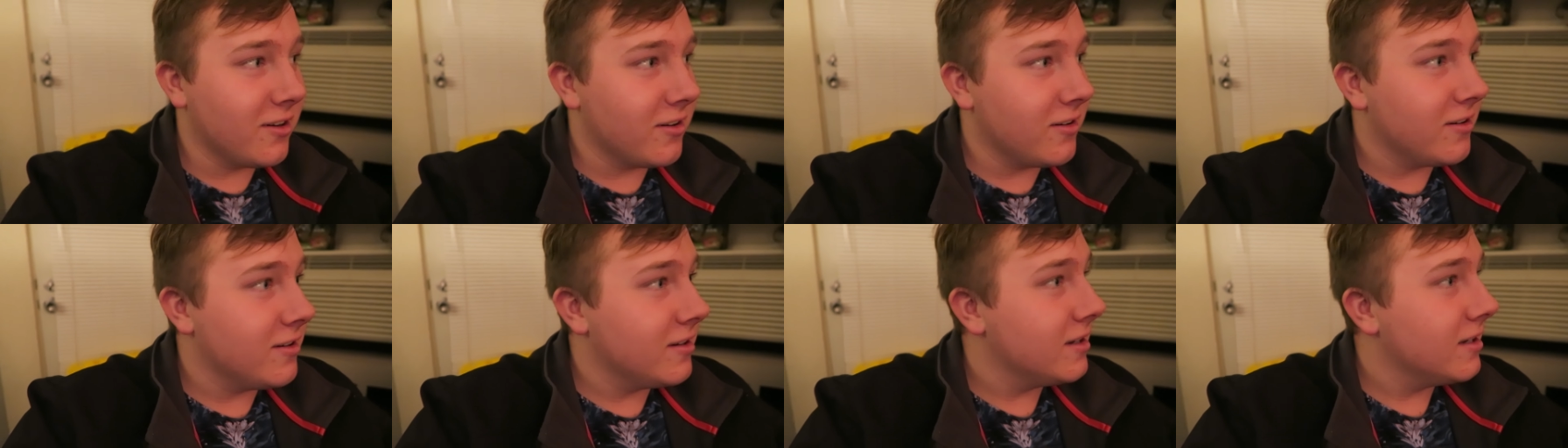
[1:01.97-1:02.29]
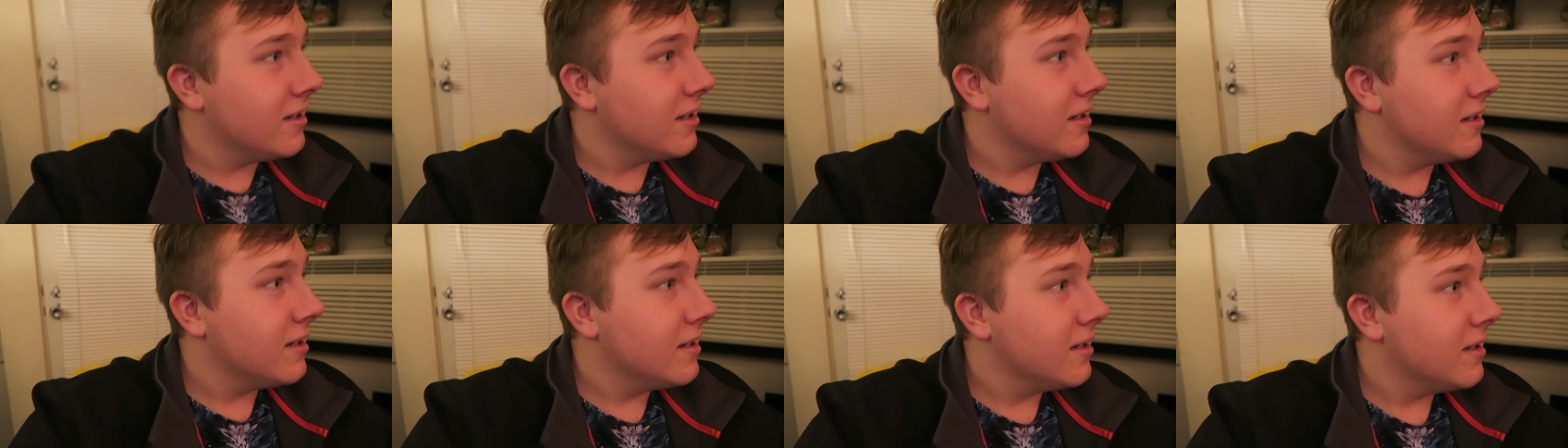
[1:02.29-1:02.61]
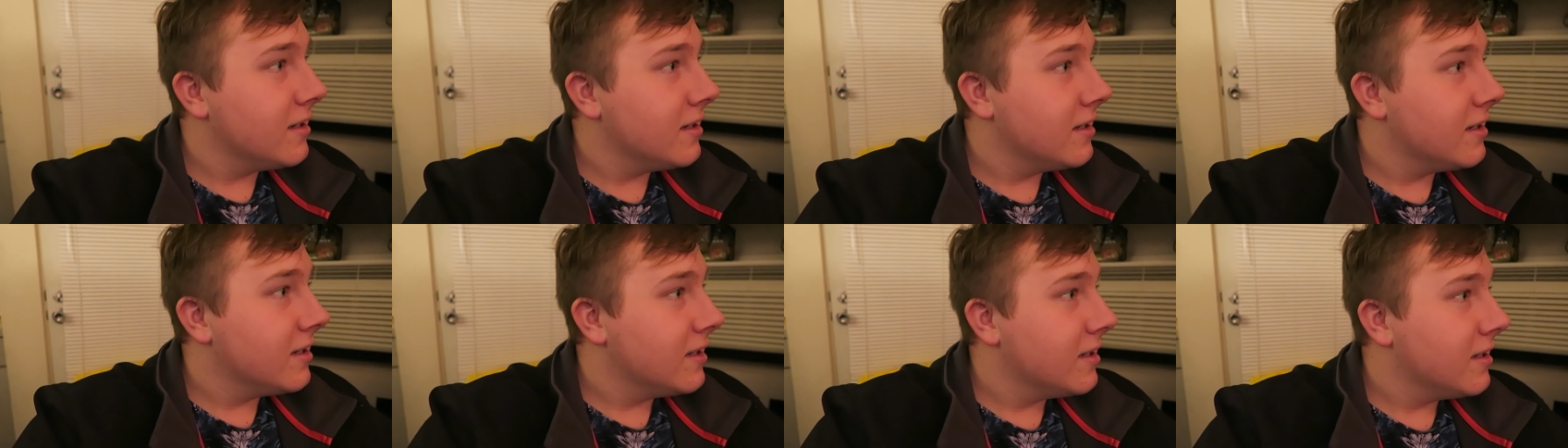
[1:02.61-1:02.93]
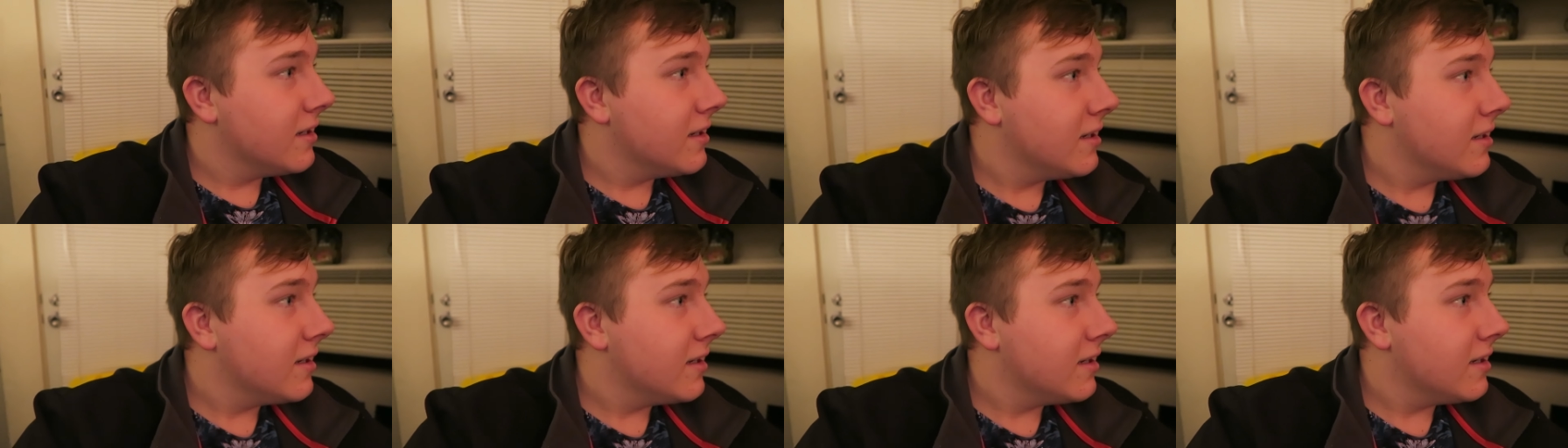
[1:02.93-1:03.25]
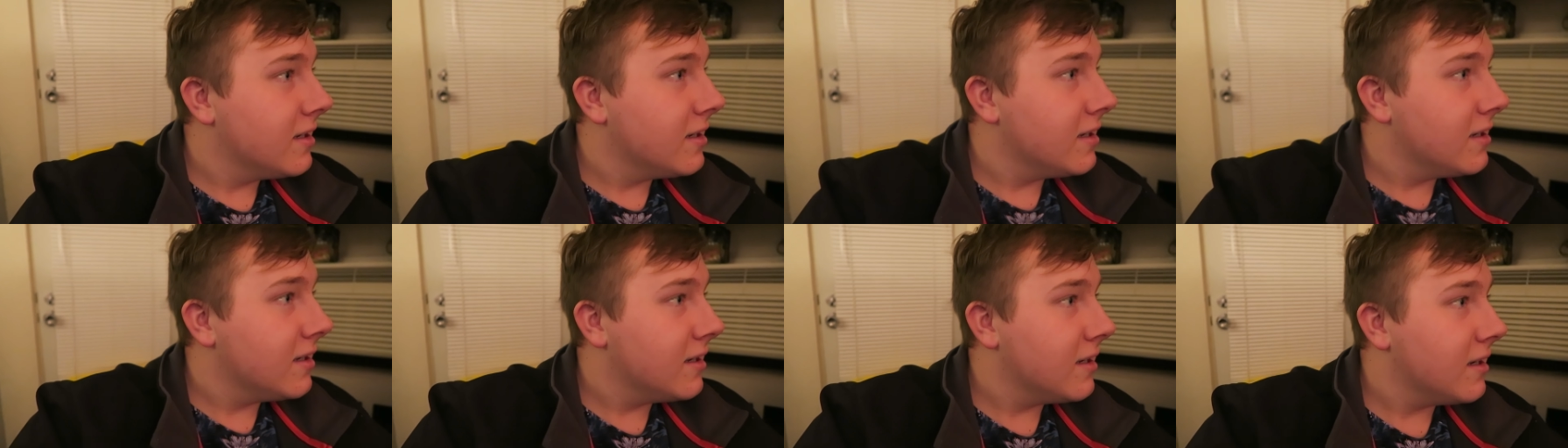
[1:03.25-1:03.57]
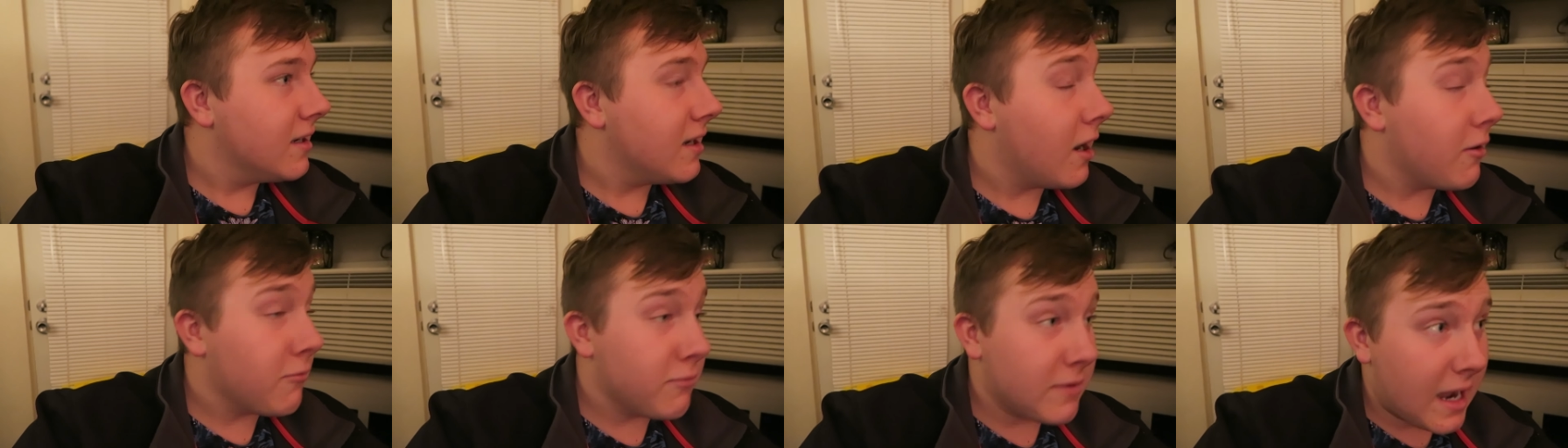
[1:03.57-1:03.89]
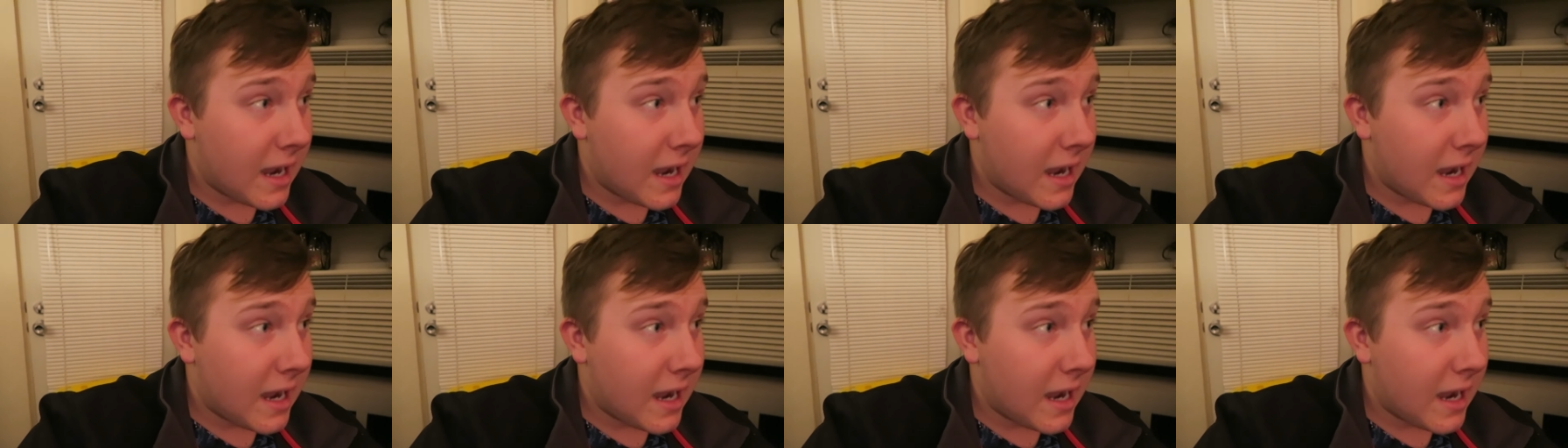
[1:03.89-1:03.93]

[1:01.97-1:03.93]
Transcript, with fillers: No, I think it's like supposed to be like a